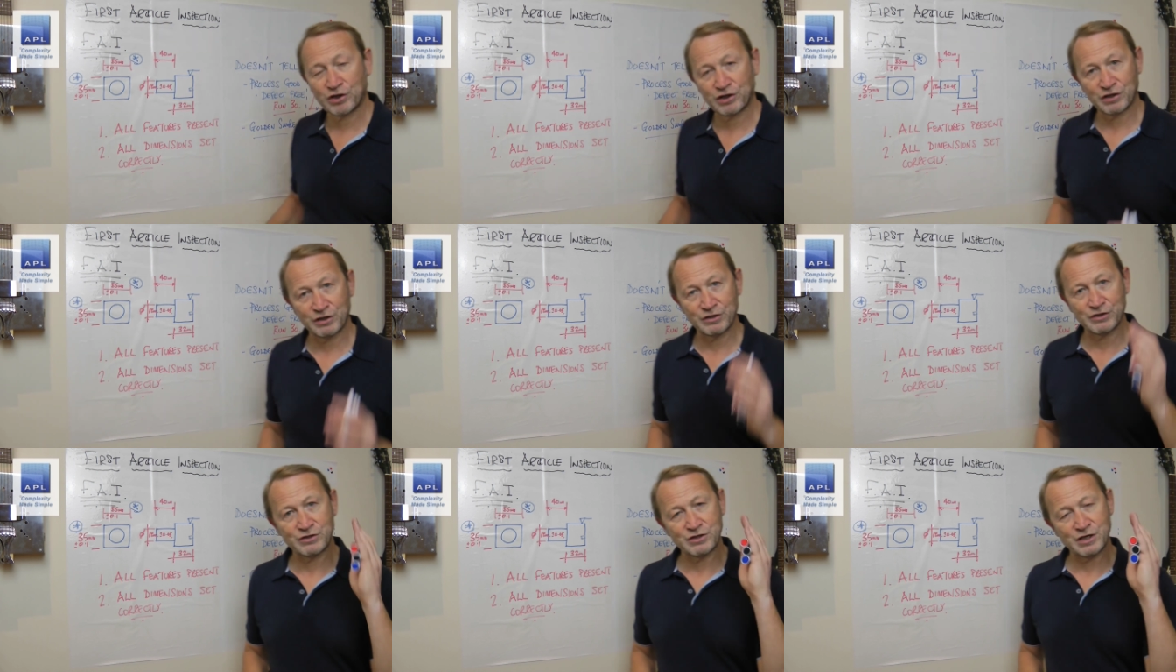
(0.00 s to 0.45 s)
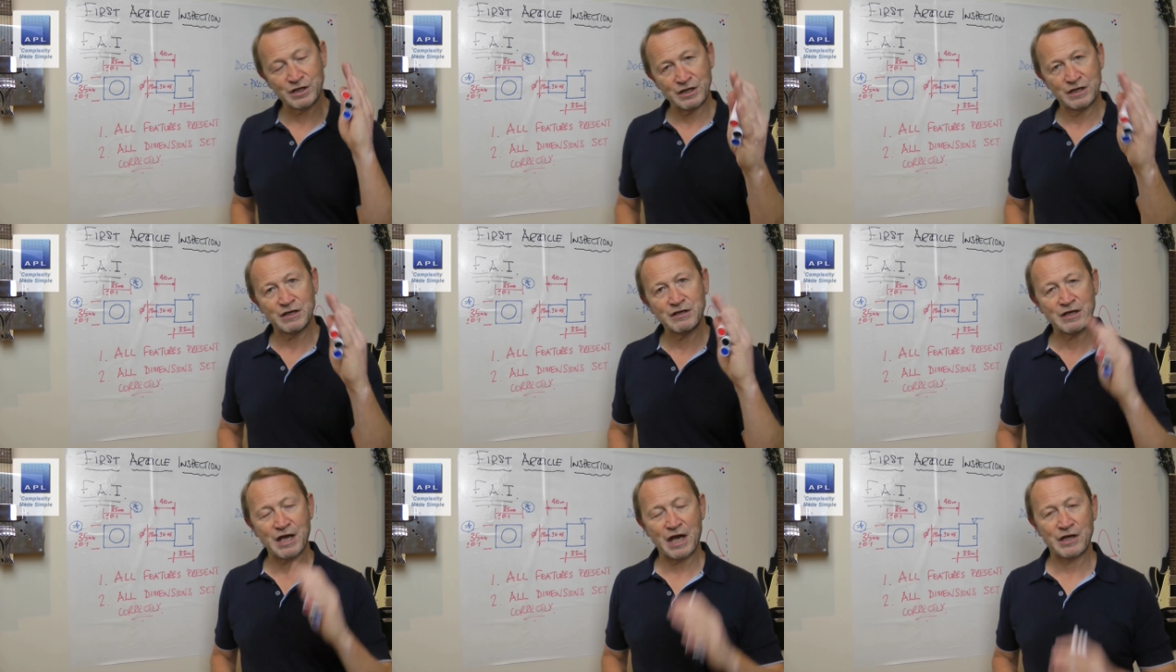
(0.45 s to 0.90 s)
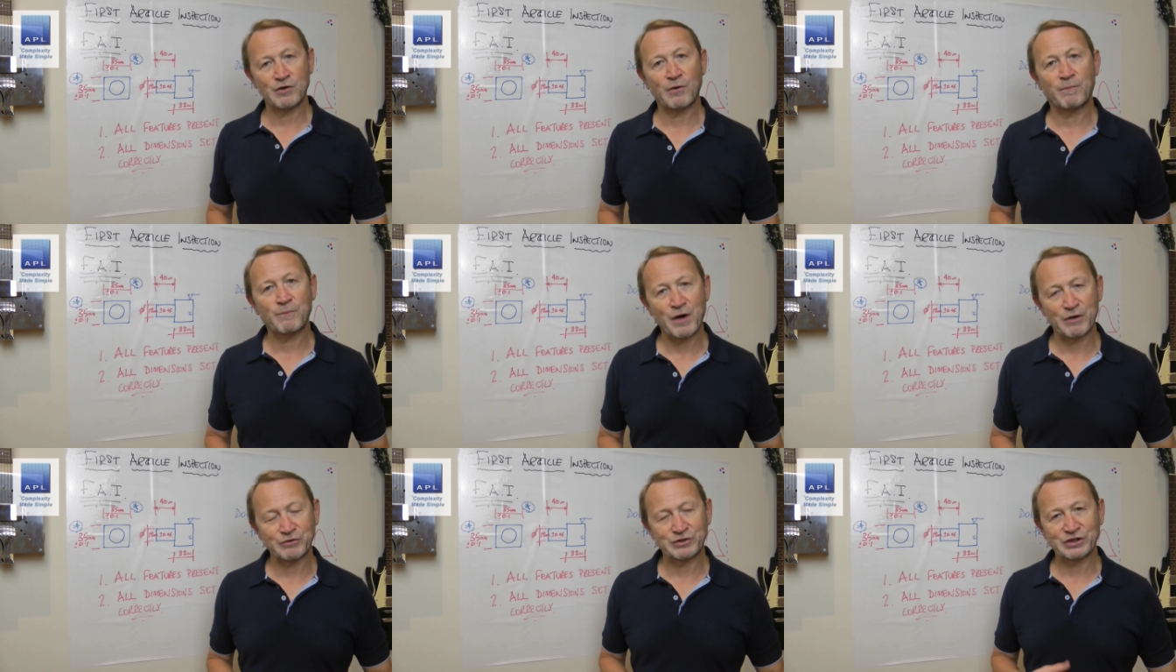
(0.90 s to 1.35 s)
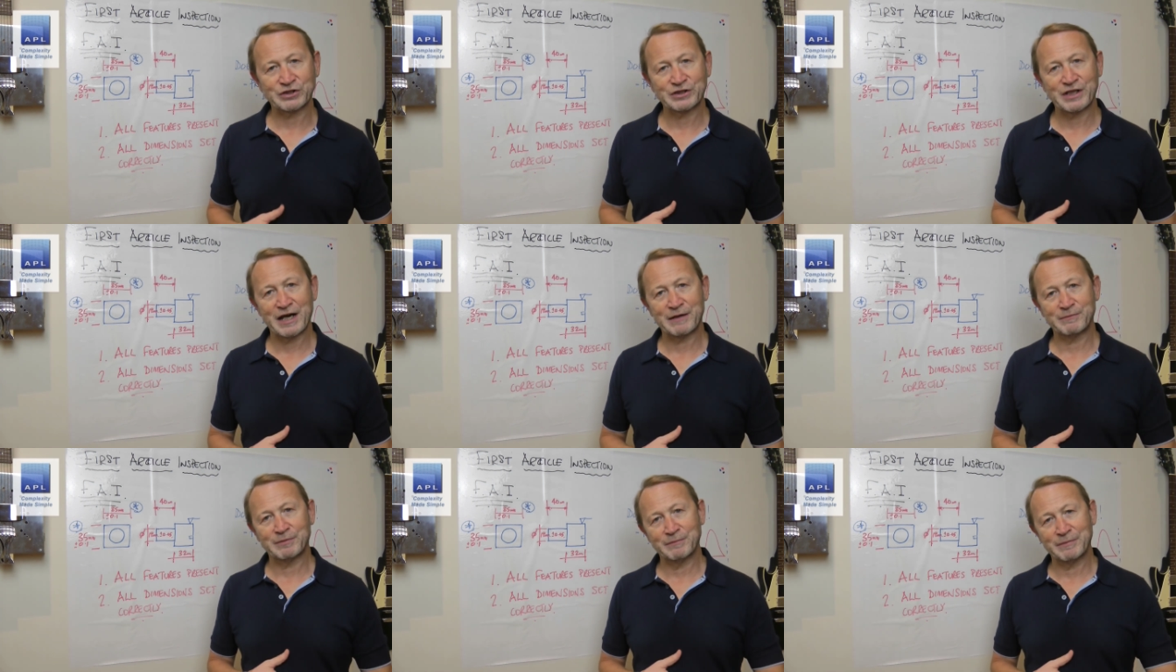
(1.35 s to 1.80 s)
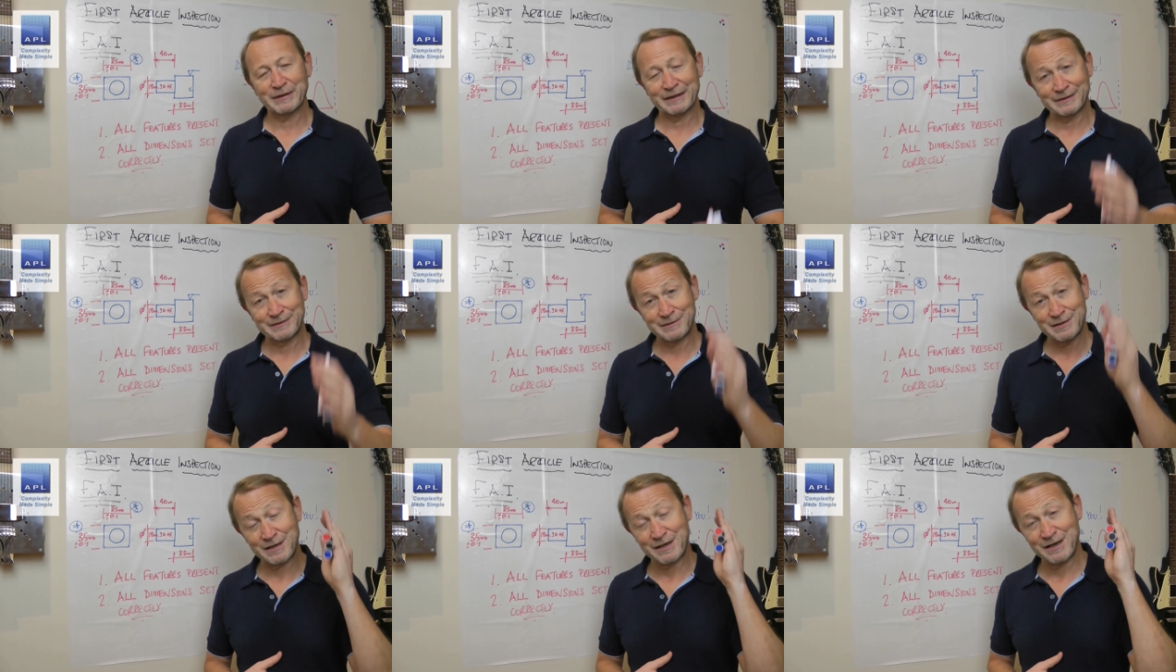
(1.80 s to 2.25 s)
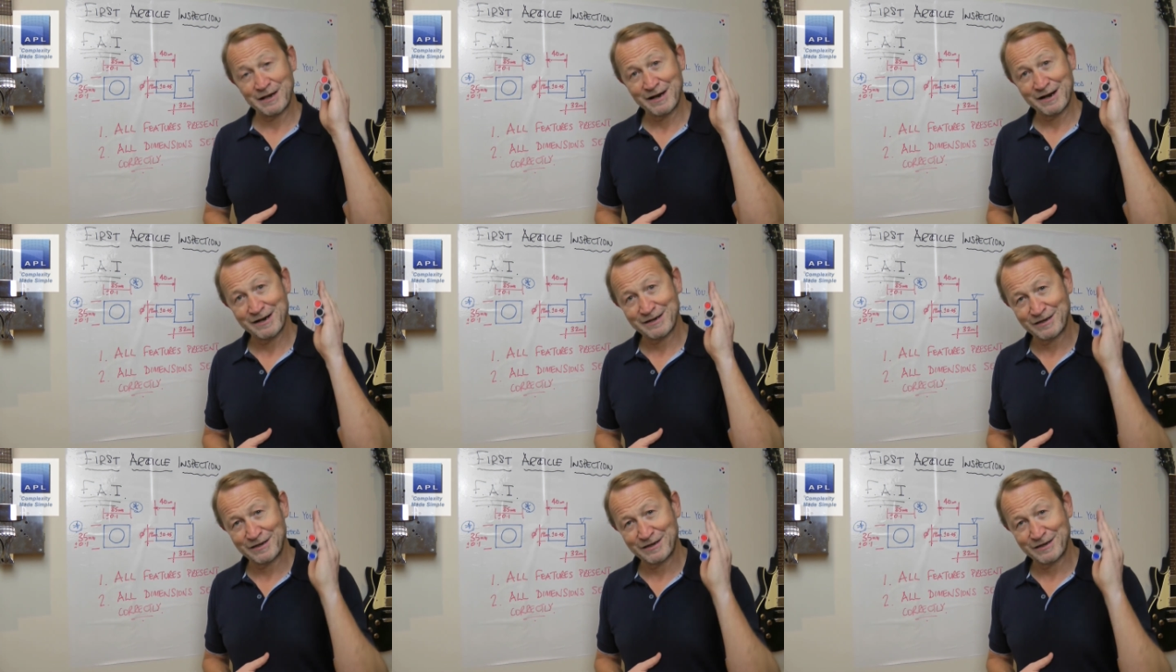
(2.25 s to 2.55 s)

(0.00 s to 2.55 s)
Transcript: 30, get your process capability.